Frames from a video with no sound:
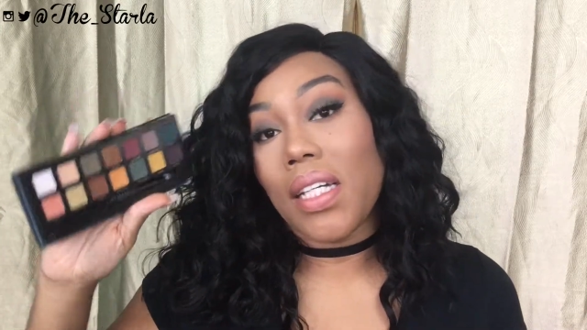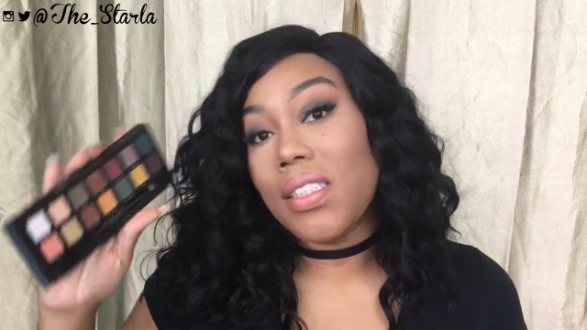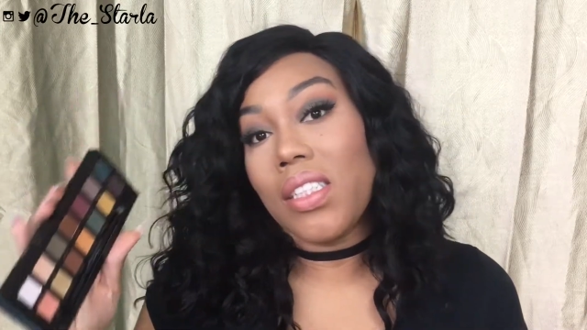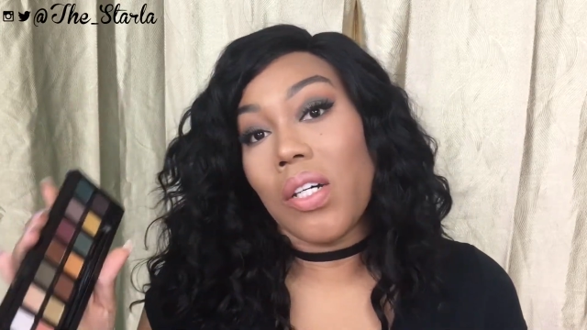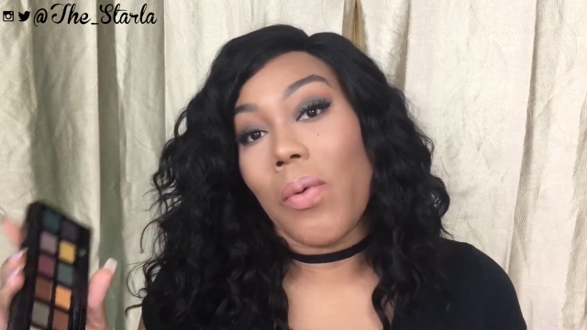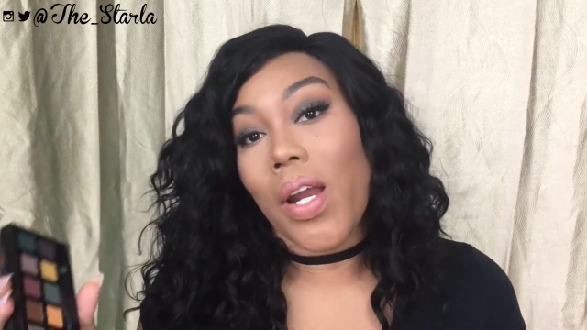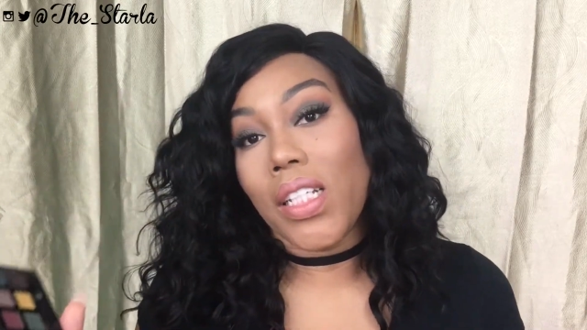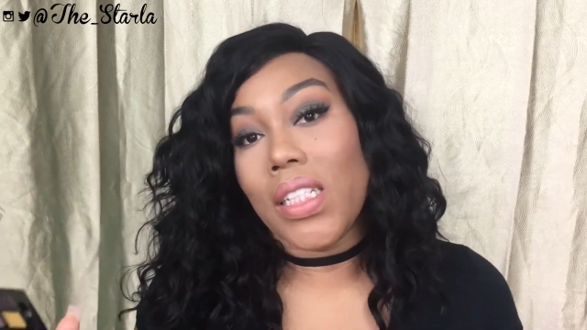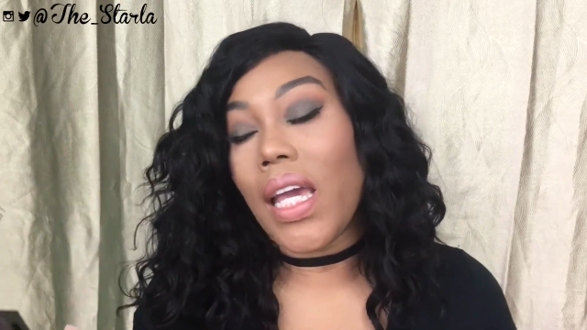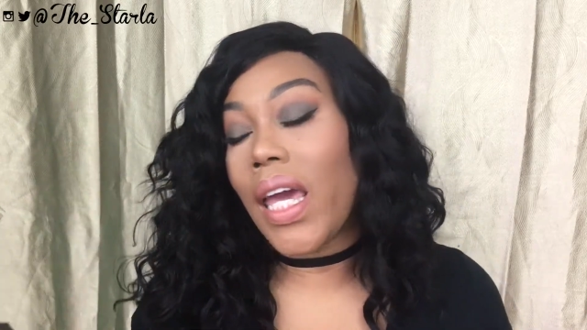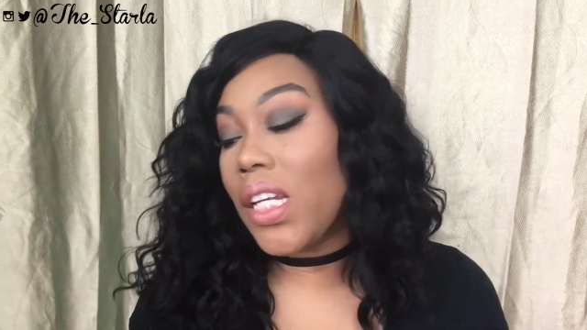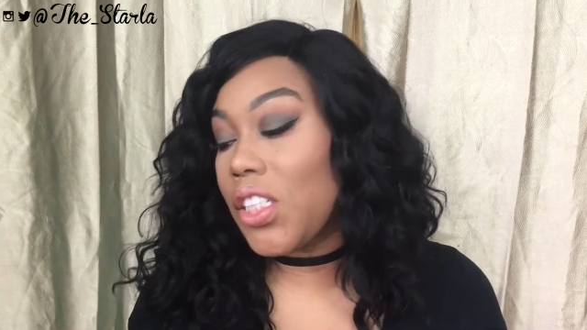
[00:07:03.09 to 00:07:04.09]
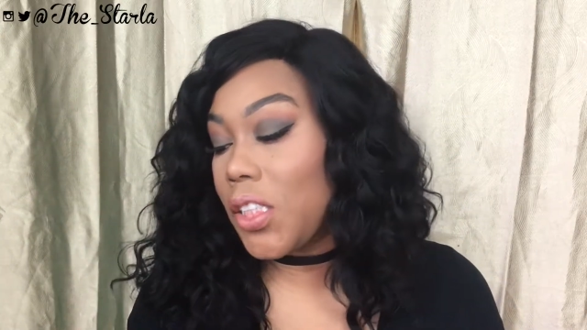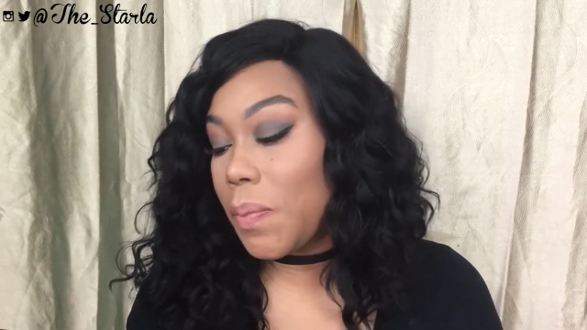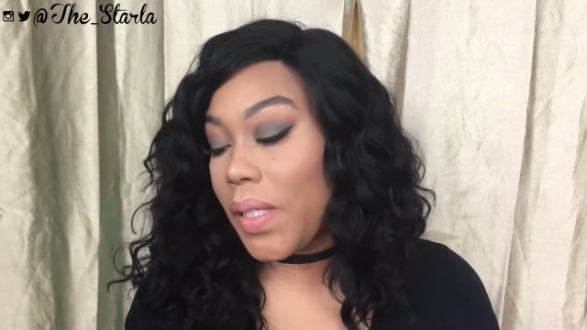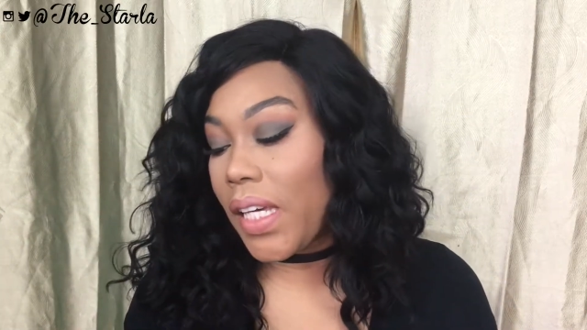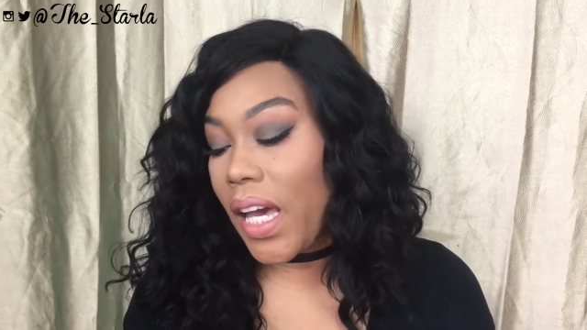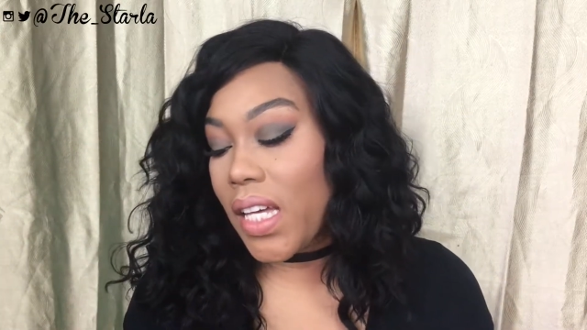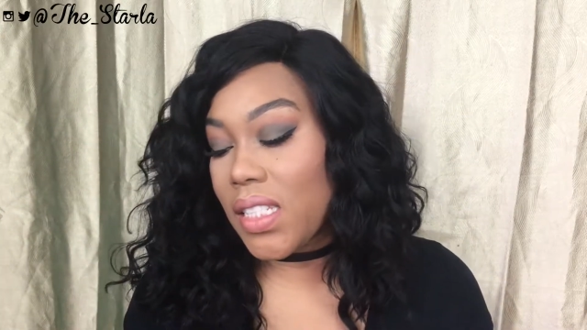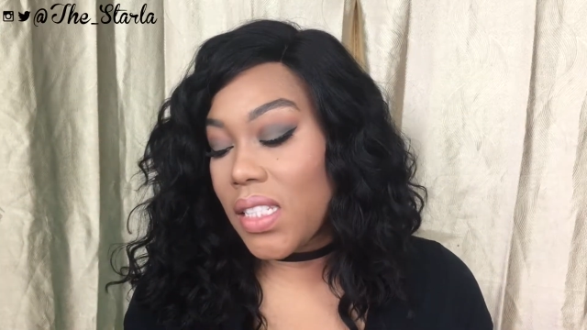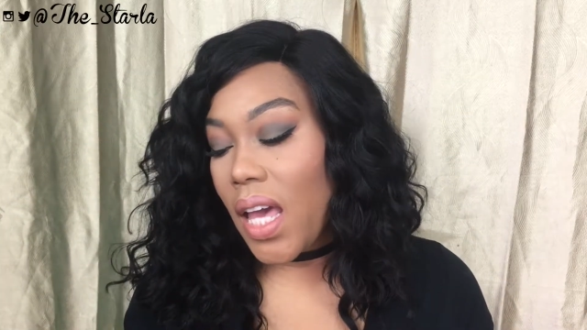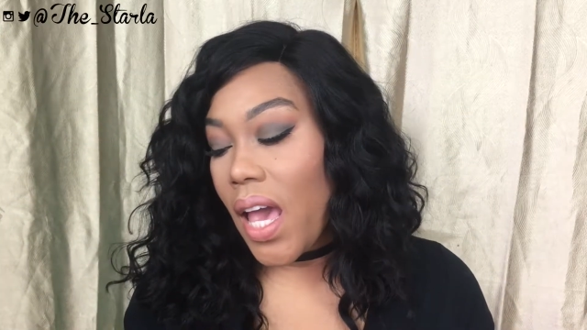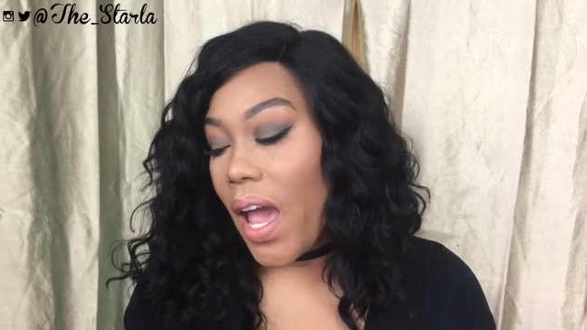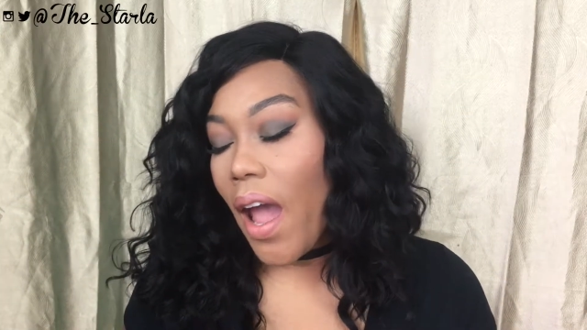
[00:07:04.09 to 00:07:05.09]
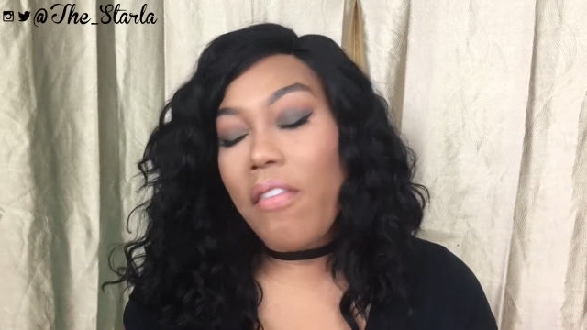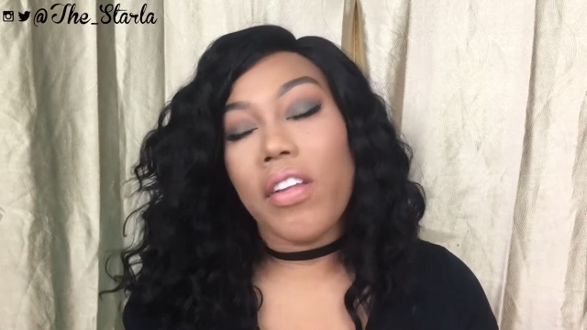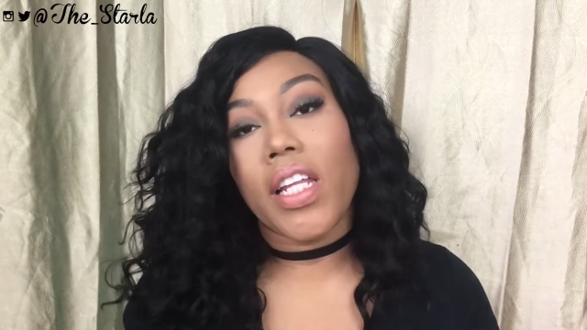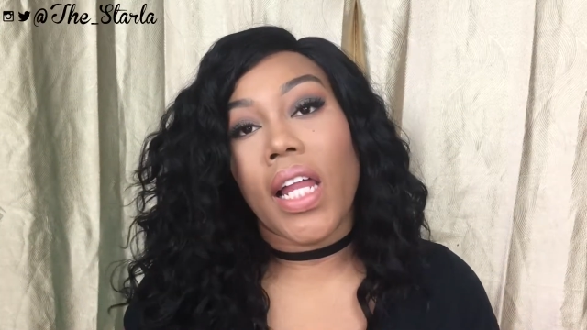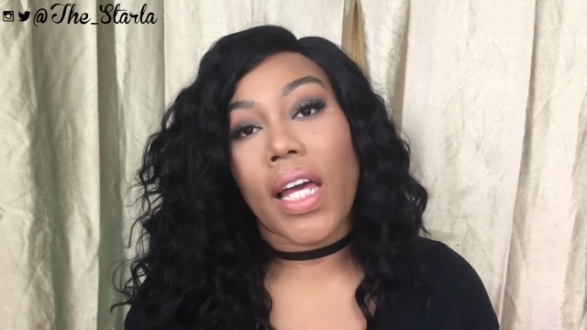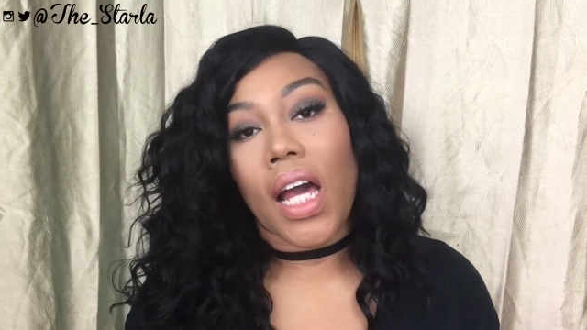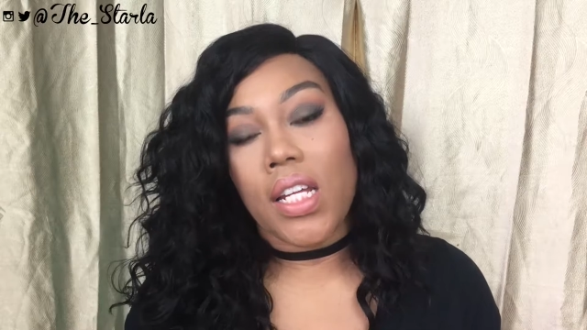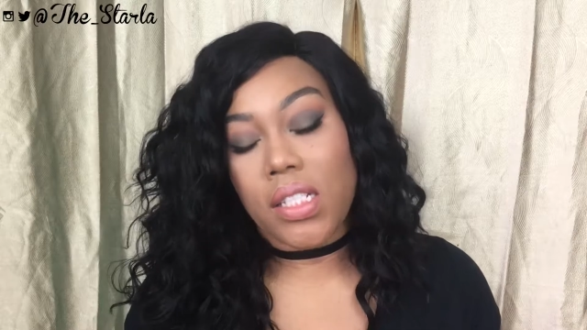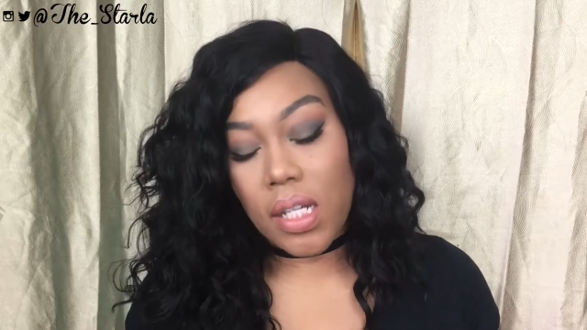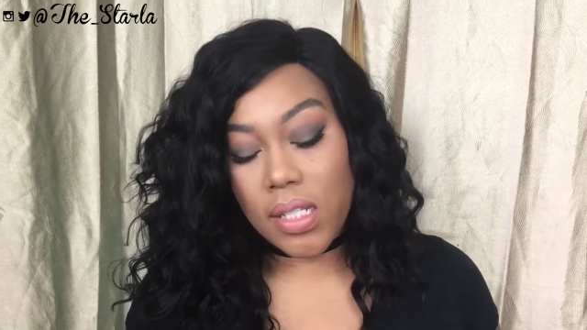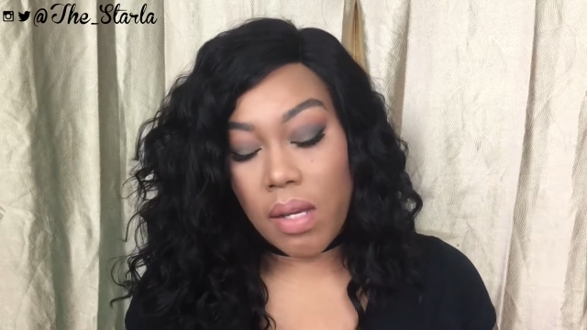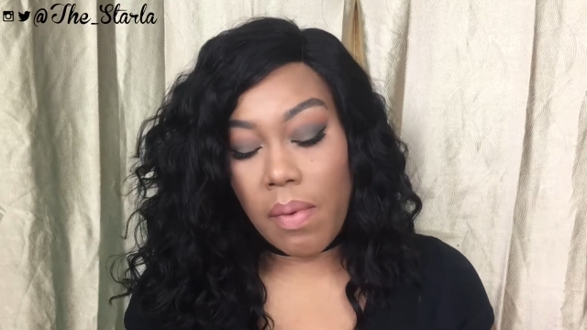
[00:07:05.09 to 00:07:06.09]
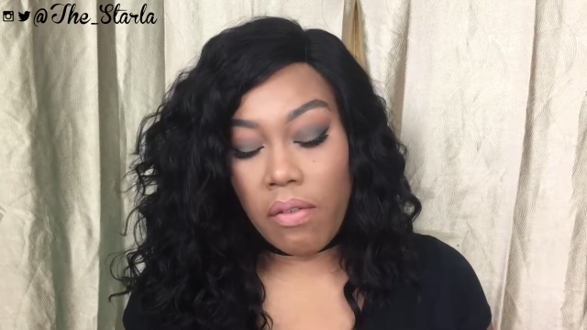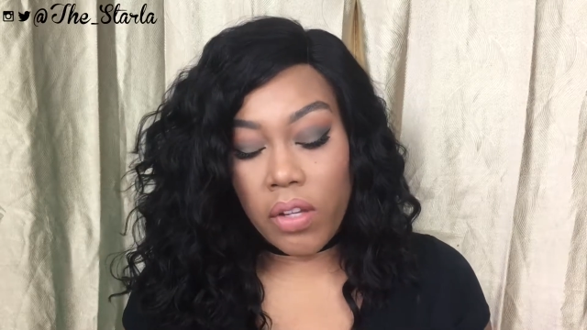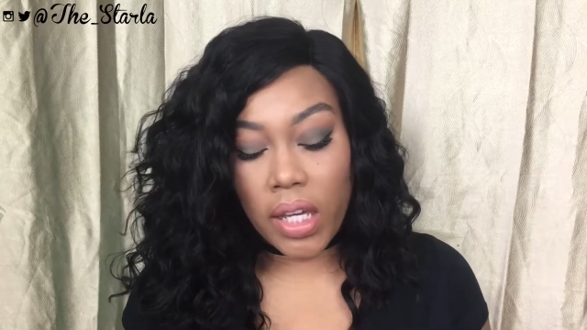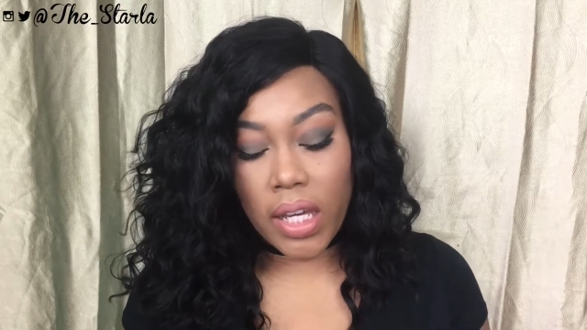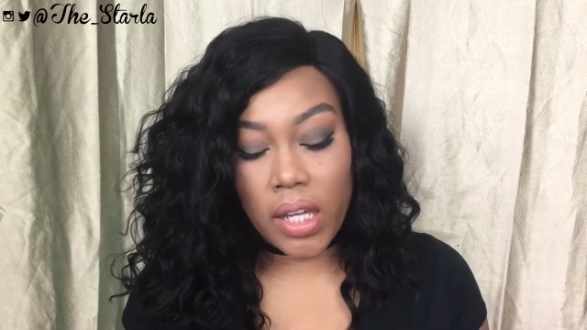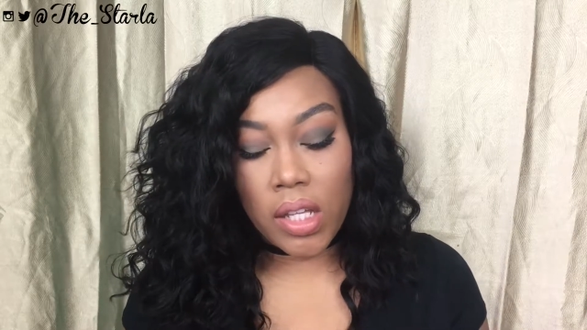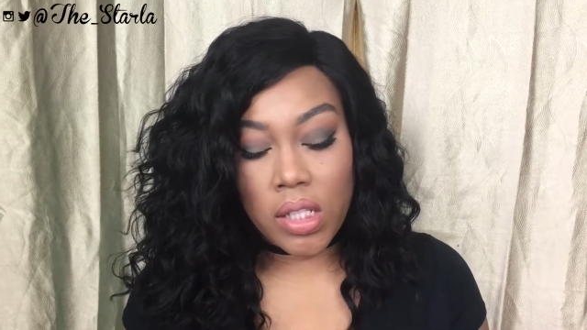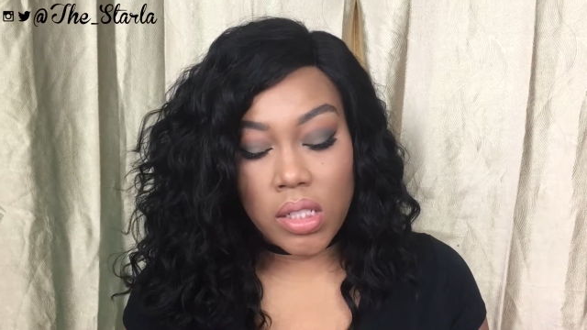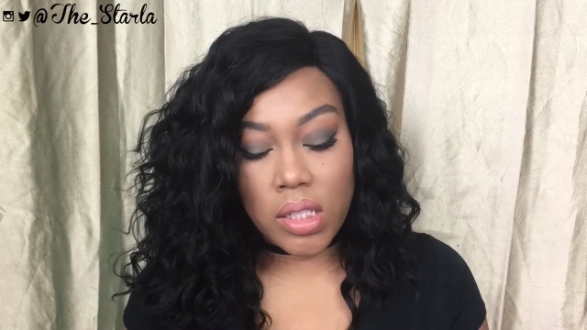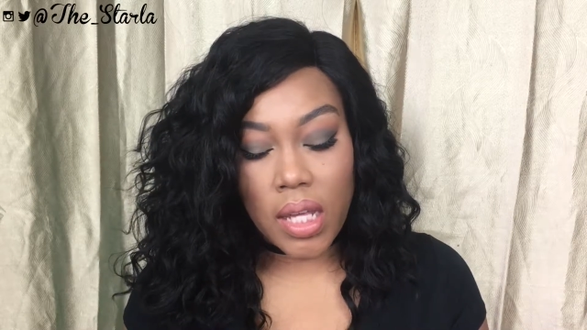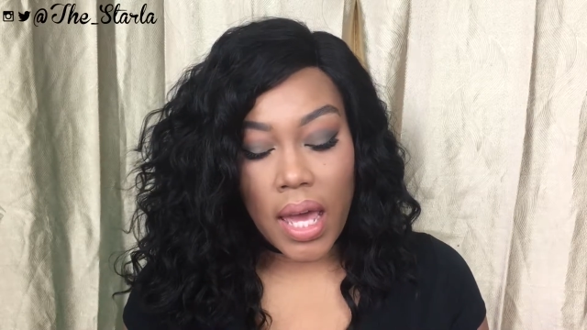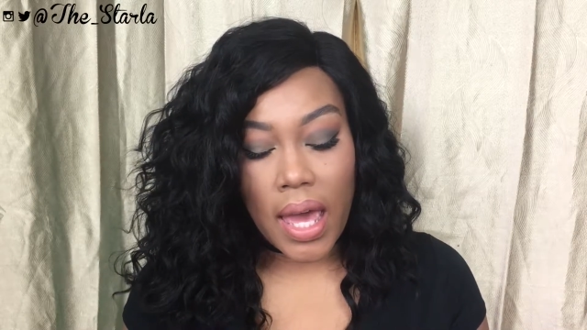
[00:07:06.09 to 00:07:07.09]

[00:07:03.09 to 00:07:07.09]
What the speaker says: I still wanted to get it just because I really like Anastasia Beverly Hills,